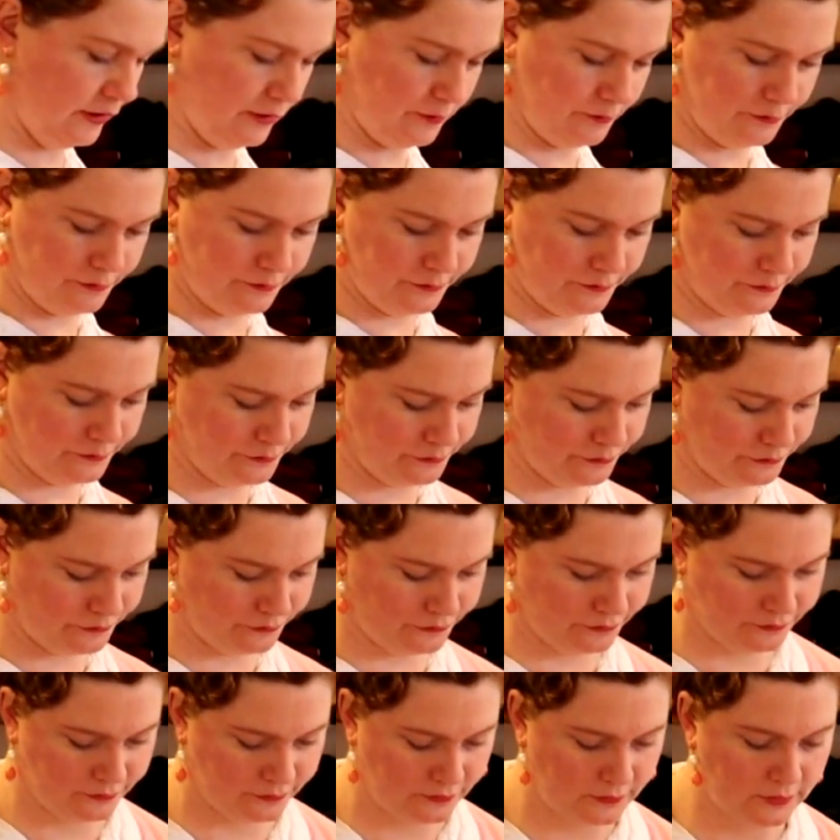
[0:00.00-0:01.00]

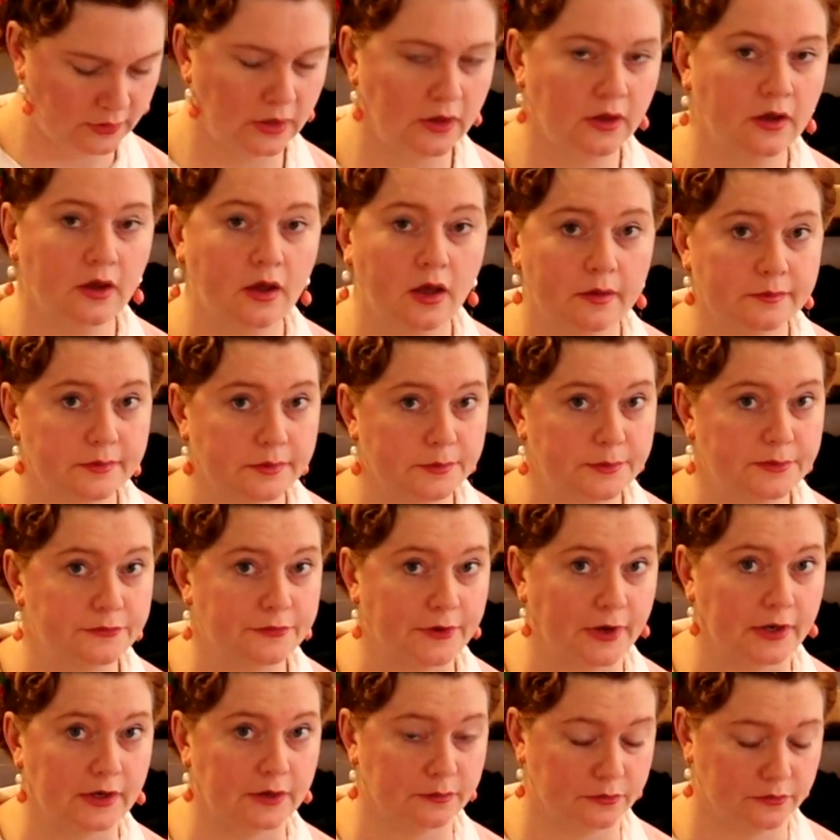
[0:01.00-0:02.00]
I'm gonna be
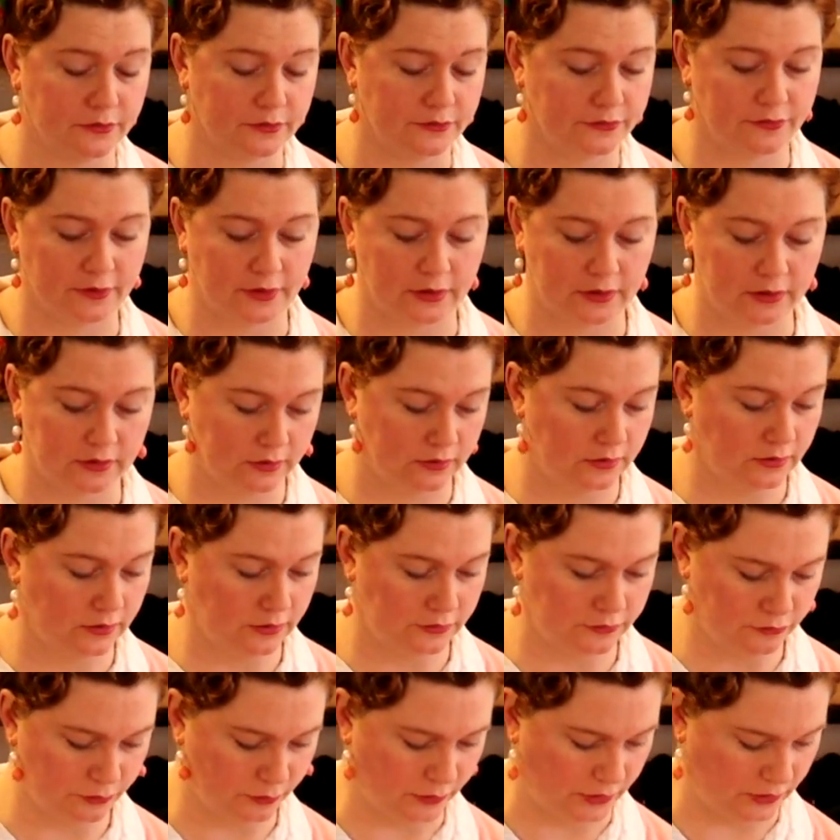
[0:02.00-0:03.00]
fighting with this thing, I
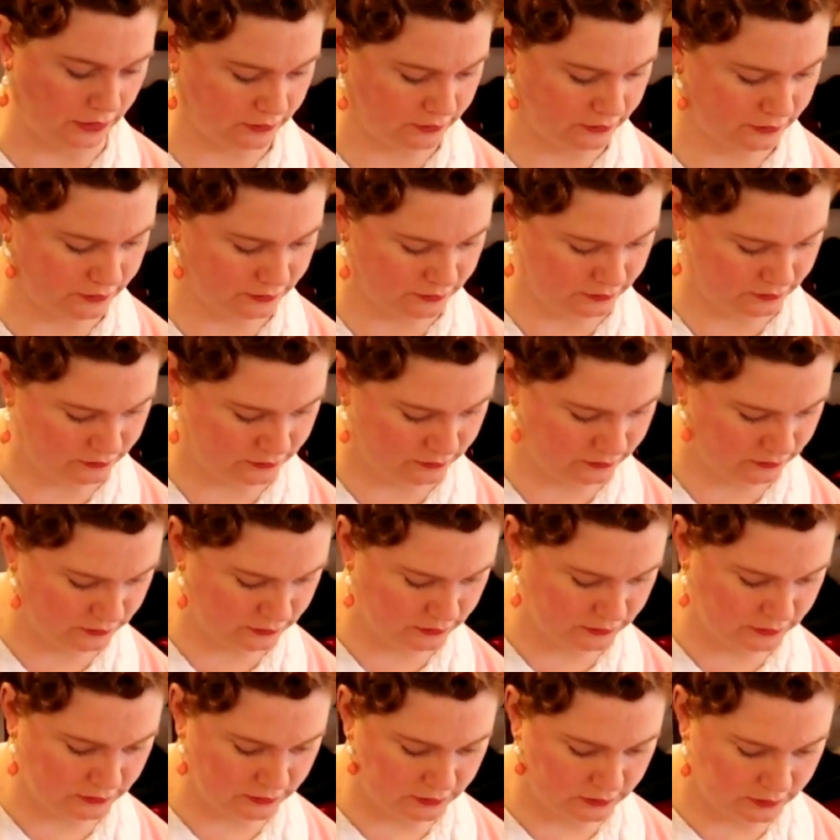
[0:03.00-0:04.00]
swear.
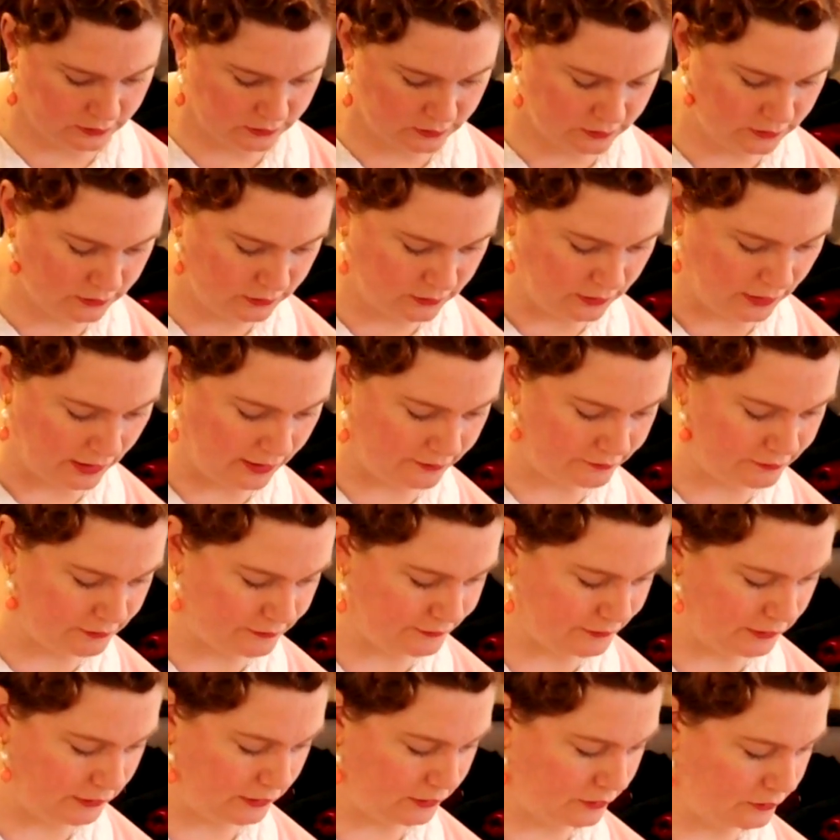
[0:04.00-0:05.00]
Every
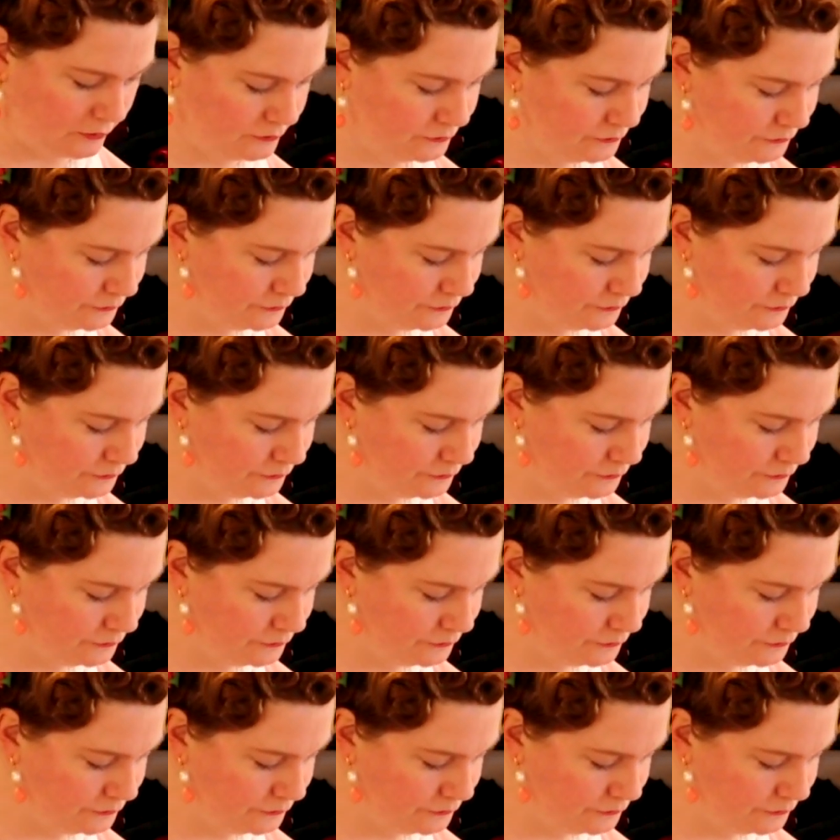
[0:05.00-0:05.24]
video.